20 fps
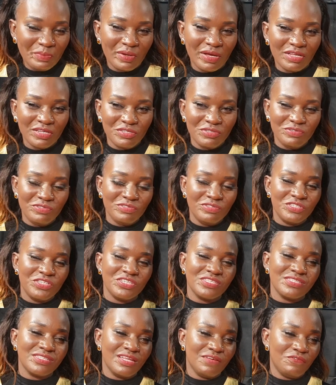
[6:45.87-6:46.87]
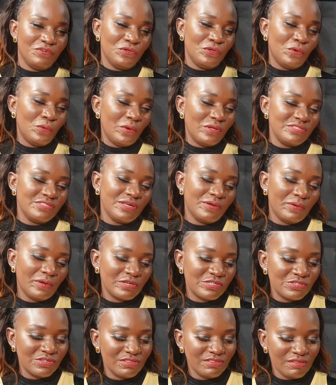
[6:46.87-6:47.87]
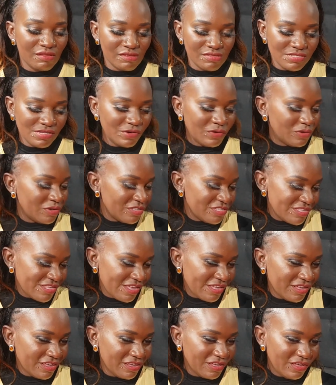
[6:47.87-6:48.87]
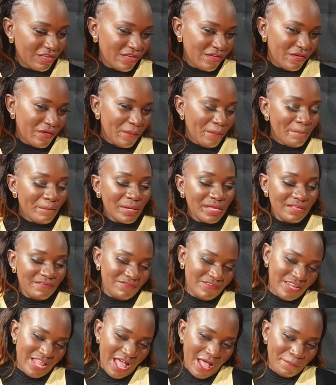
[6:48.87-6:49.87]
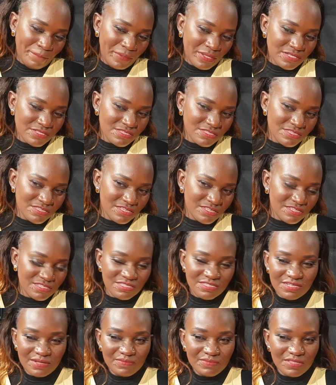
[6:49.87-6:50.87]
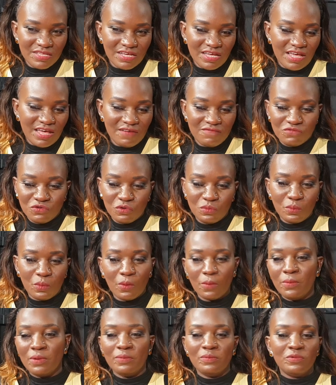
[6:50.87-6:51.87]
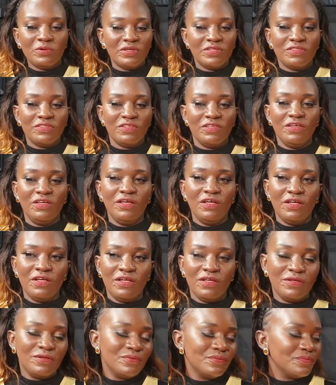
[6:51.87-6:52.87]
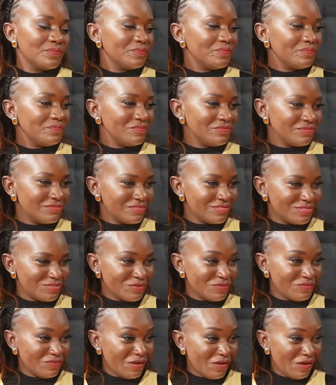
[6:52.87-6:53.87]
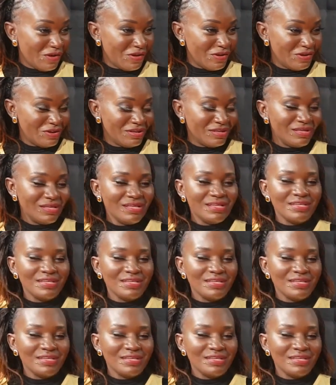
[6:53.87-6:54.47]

but you, you just never know what direction things are going to take. But if it happens, it is something I have no problem with. So far? So far? Uh-huh.